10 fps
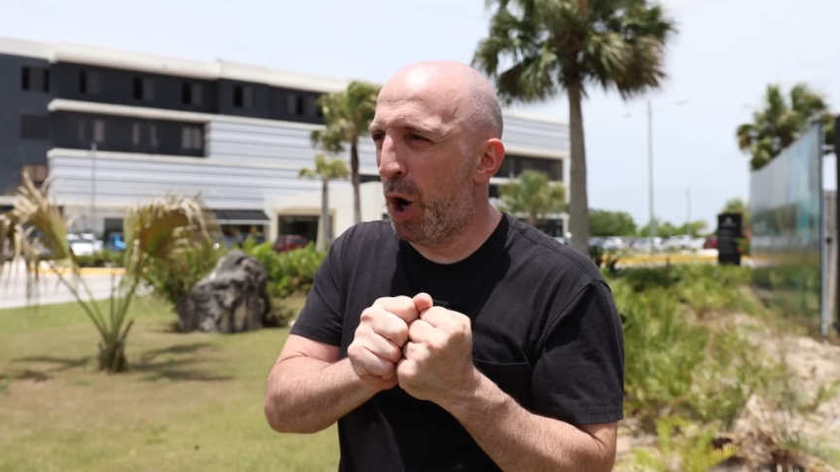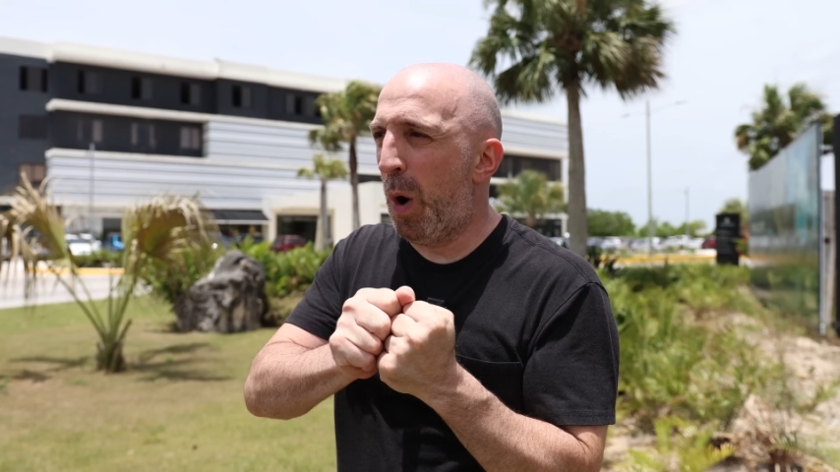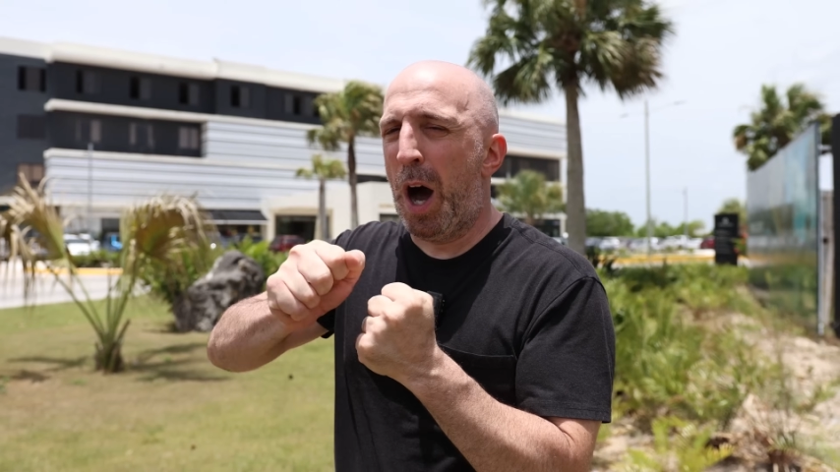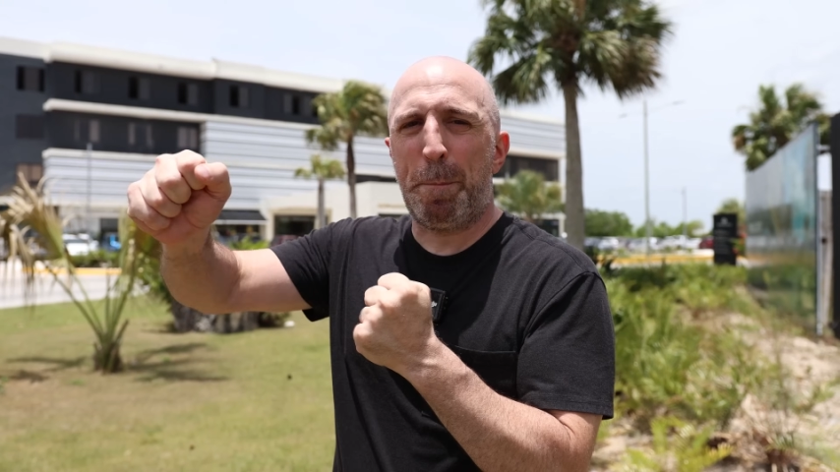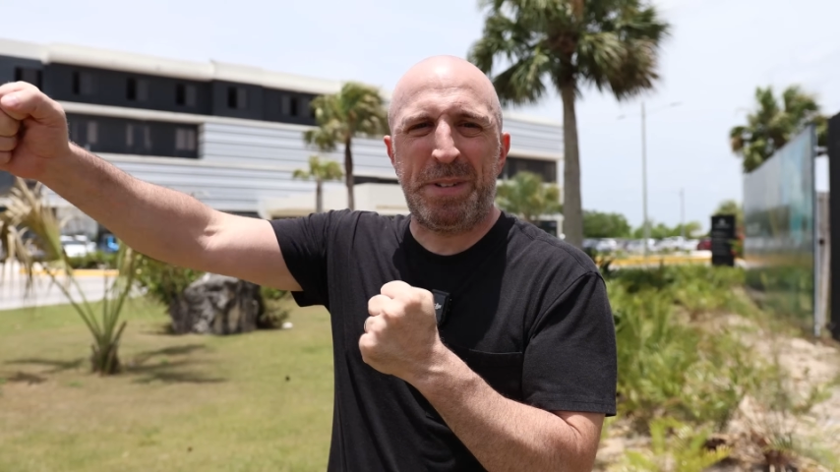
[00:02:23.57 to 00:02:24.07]

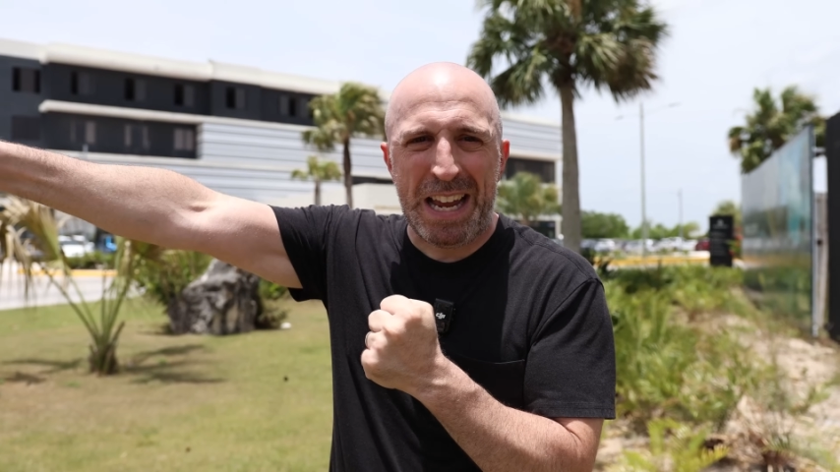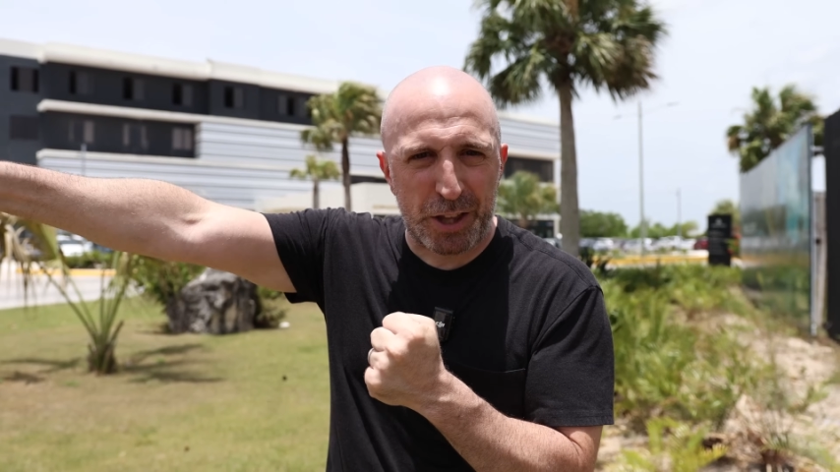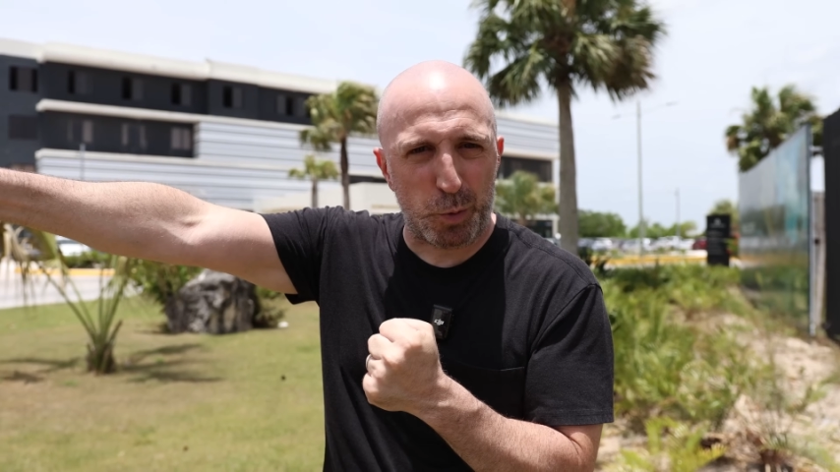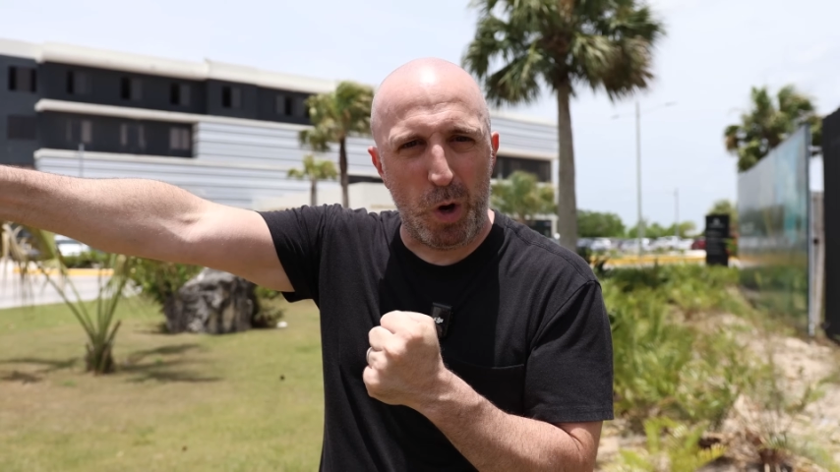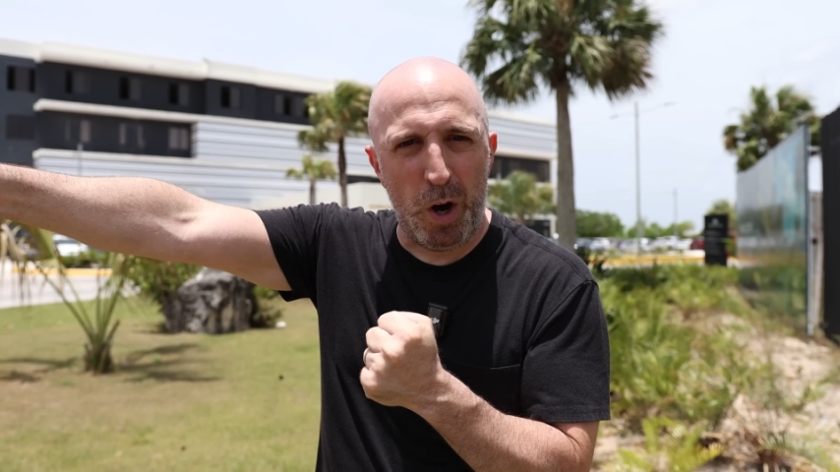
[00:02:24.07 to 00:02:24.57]
go up
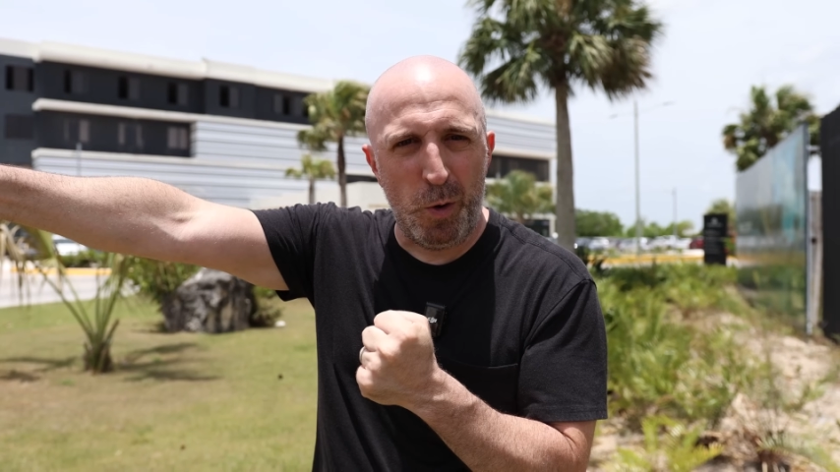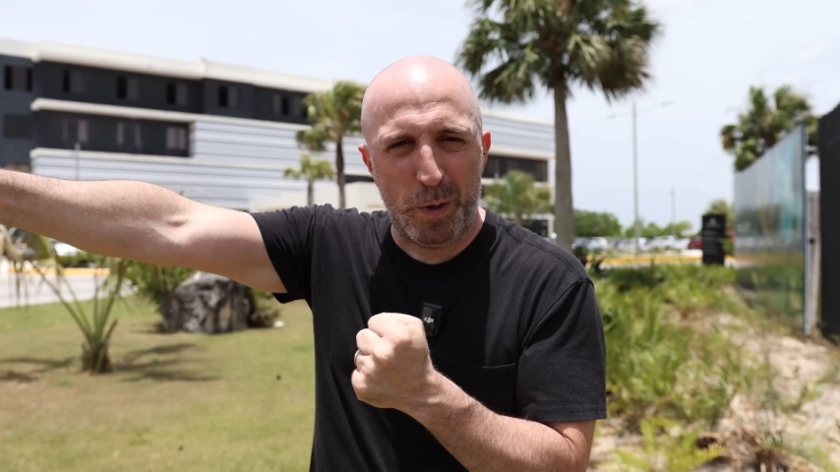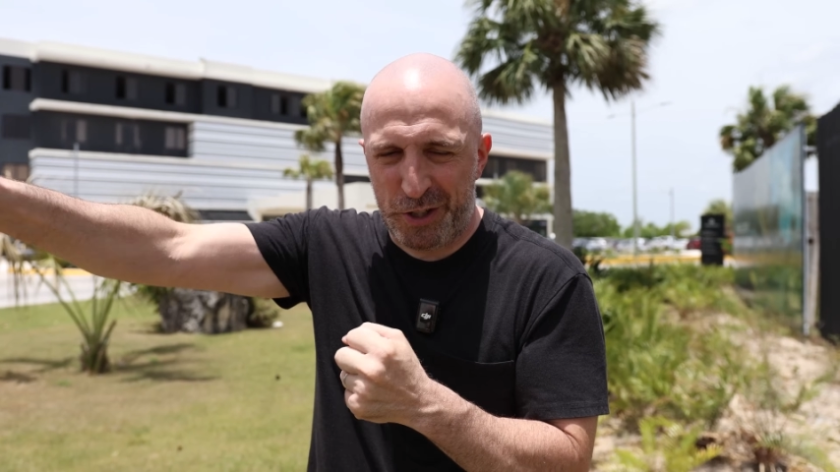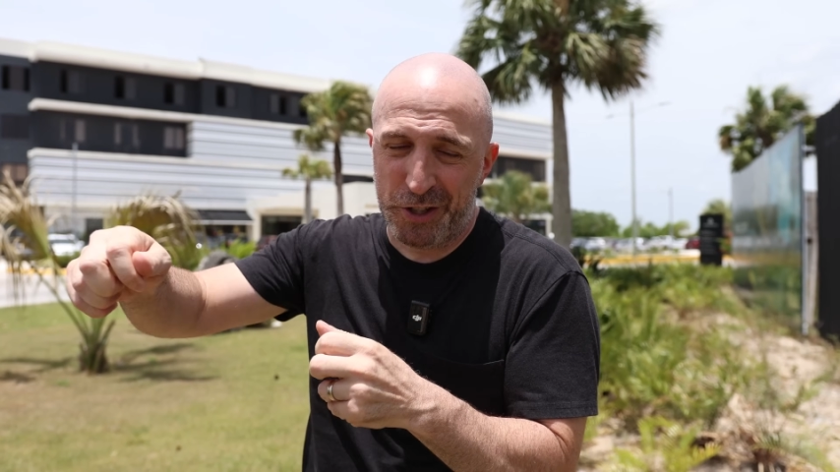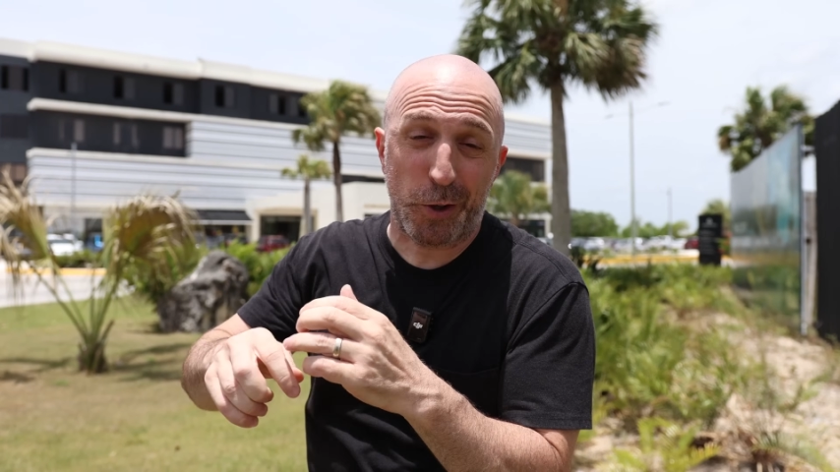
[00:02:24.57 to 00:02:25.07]
Death Row,
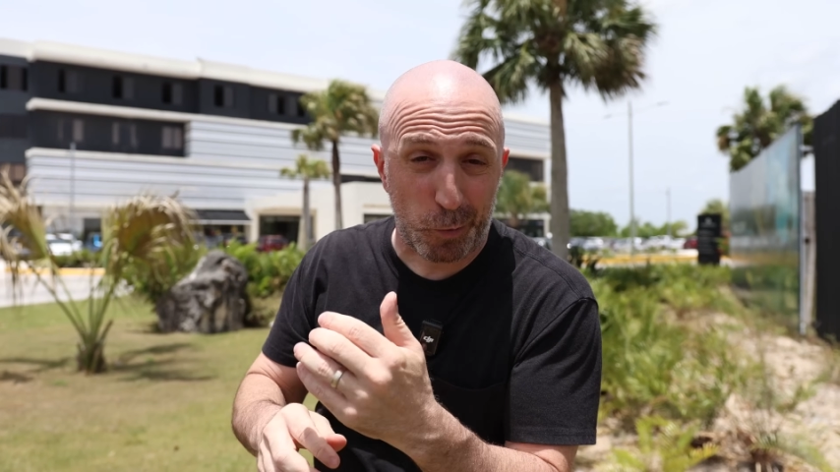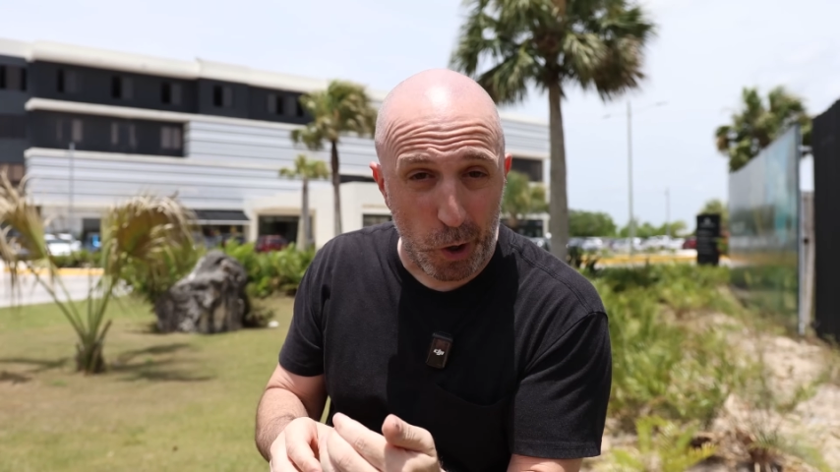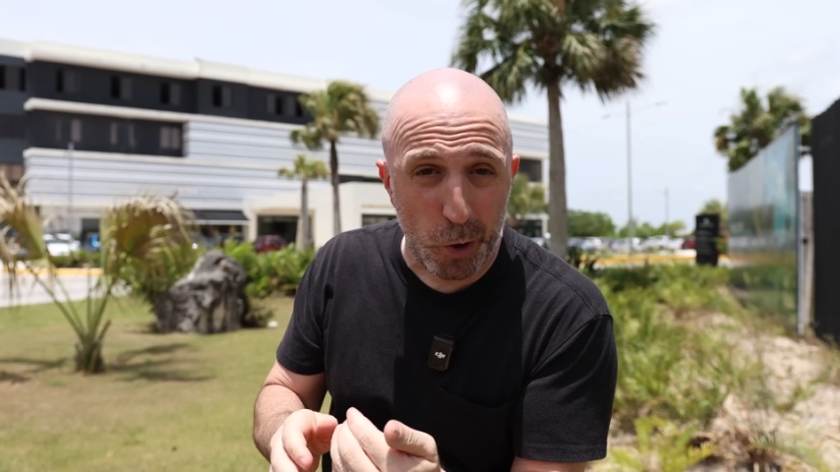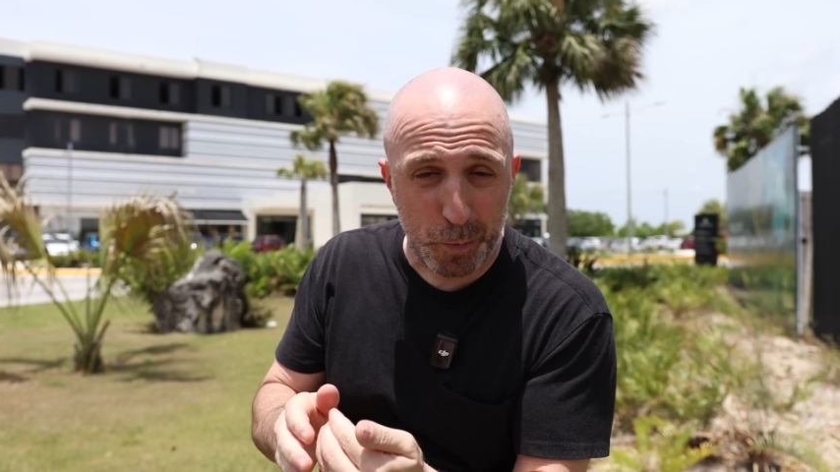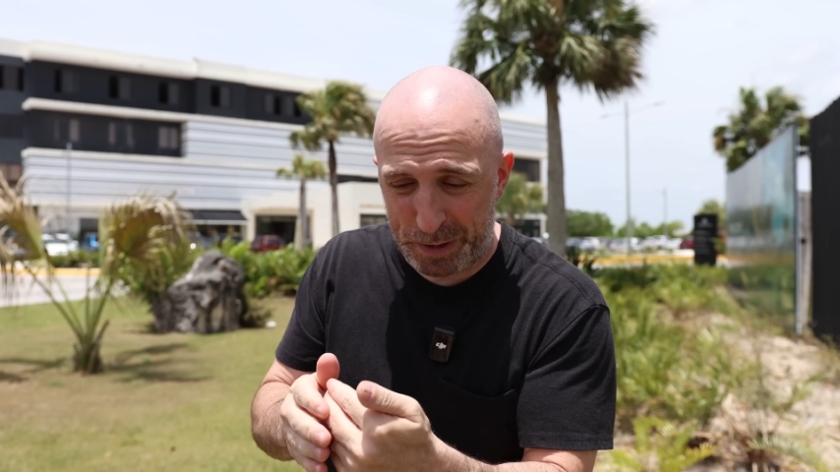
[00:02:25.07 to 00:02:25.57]
which is the
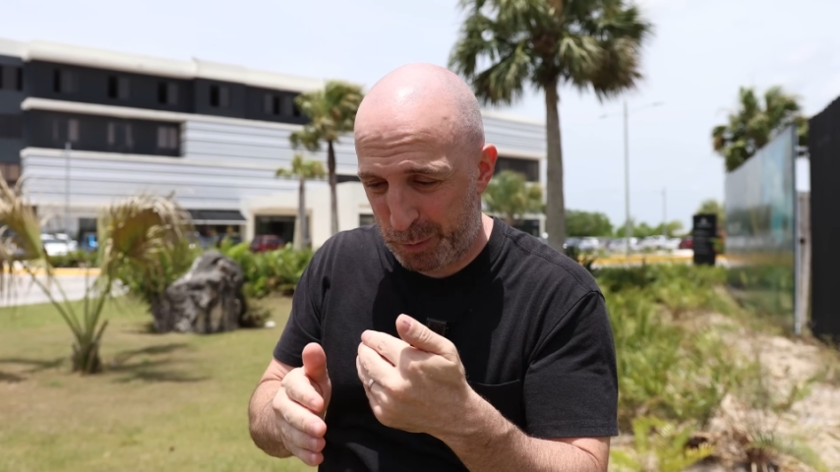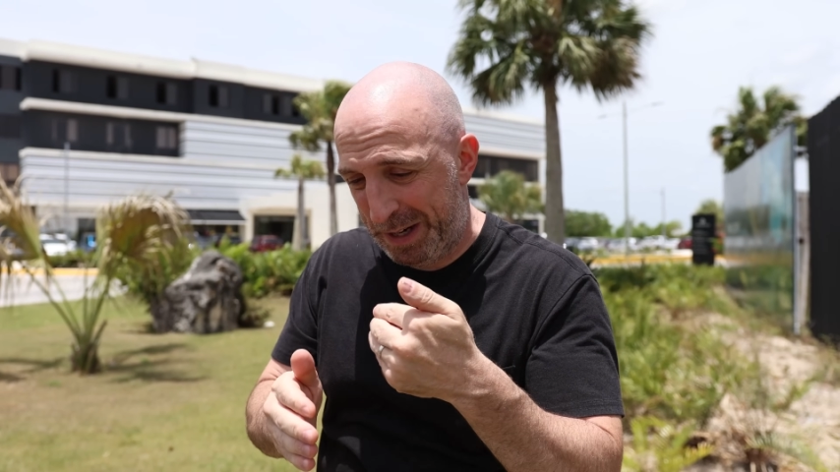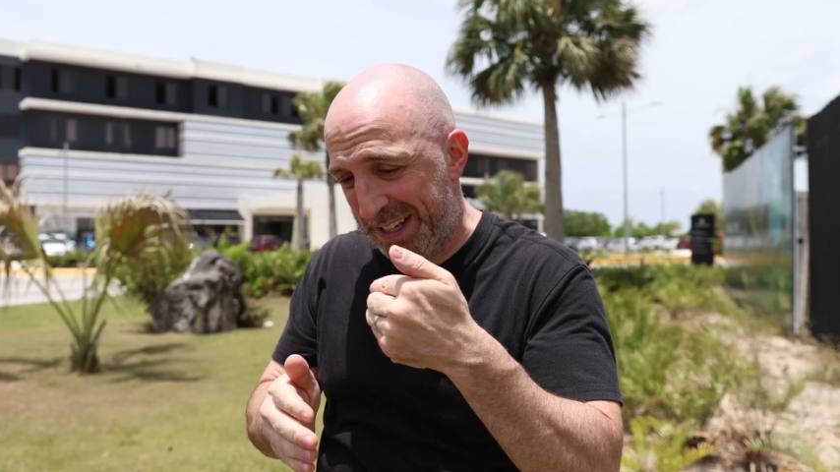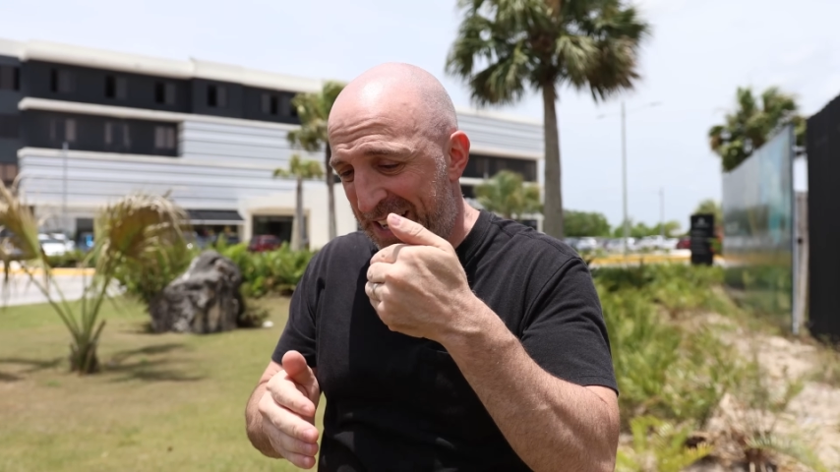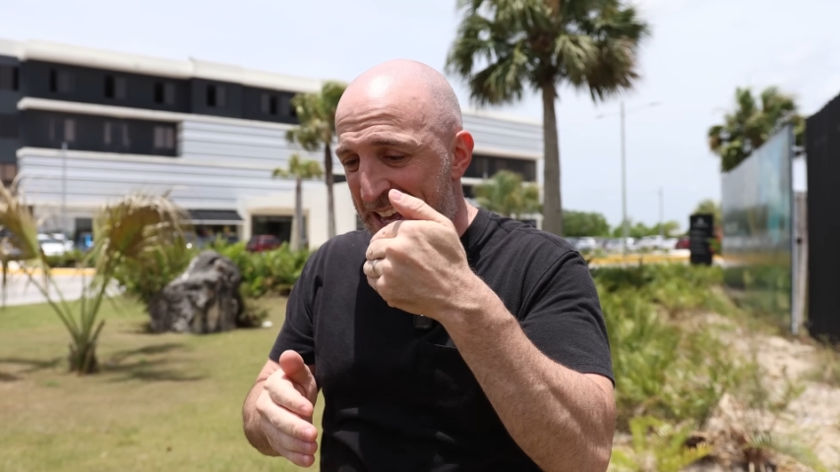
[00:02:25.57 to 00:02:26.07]
road
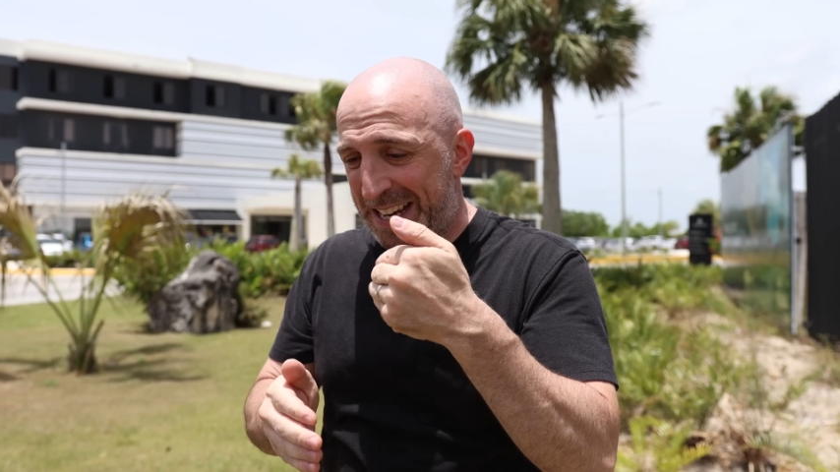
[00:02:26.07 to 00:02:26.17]
between